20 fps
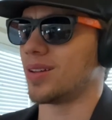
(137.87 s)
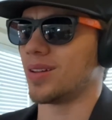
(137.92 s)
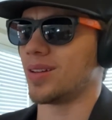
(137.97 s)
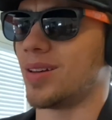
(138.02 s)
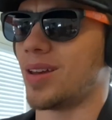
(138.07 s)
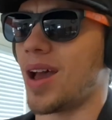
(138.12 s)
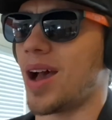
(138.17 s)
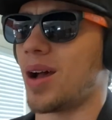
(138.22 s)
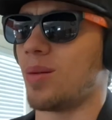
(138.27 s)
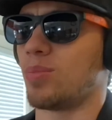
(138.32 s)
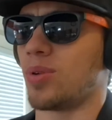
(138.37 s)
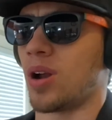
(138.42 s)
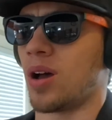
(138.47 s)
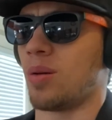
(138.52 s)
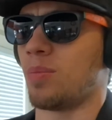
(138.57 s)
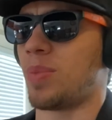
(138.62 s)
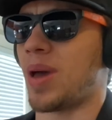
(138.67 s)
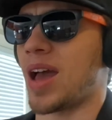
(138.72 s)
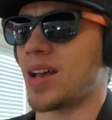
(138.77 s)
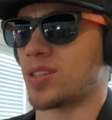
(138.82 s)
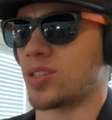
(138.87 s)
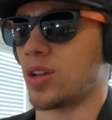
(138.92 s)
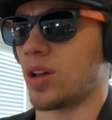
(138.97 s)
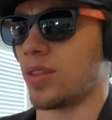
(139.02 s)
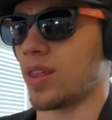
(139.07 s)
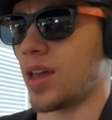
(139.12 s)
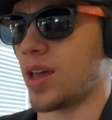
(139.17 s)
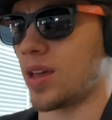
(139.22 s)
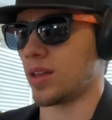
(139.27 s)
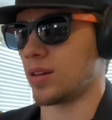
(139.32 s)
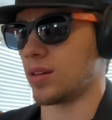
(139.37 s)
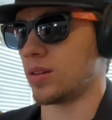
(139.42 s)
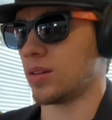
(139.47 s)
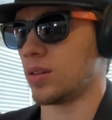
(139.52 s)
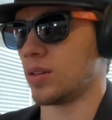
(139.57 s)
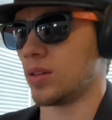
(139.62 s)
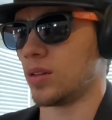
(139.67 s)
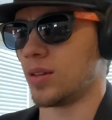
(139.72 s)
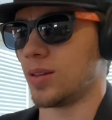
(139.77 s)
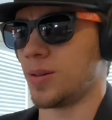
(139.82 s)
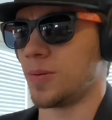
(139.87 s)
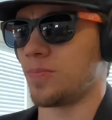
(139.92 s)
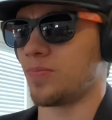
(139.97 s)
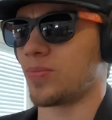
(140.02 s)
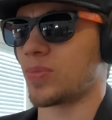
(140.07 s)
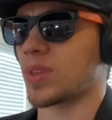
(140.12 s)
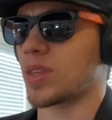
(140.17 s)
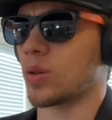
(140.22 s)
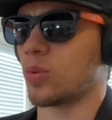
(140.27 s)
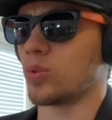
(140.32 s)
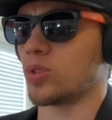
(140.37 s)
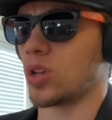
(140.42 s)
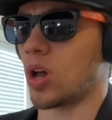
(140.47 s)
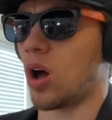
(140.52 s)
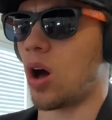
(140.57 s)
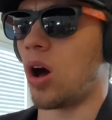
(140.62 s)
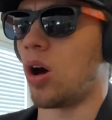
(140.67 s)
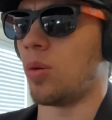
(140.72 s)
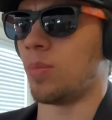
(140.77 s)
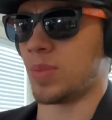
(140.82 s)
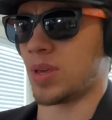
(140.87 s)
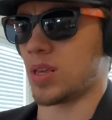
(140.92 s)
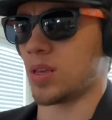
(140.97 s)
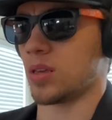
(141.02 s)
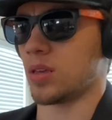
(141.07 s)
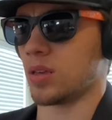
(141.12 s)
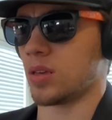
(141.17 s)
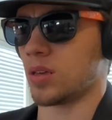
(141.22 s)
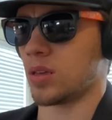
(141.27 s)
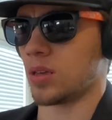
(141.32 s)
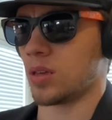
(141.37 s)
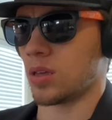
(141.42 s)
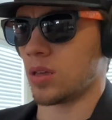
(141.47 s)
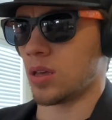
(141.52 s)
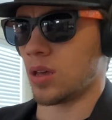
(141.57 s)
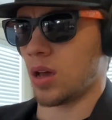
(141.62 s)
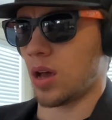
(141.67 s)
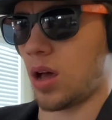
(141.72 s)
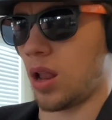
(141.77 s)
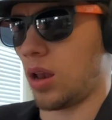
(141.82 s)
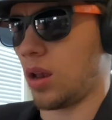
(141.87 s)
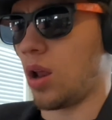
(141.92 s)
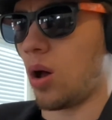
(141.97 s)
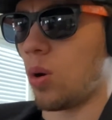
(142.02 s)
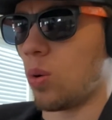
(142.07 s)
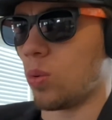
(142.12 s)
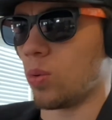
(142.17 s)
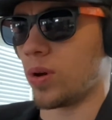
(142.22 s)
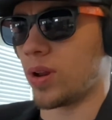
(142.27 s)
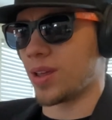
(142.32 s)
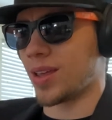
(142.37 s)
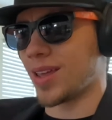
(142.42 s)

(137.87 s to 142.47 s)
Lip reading: Nah, bro, I'm past all that. It was all me, alone,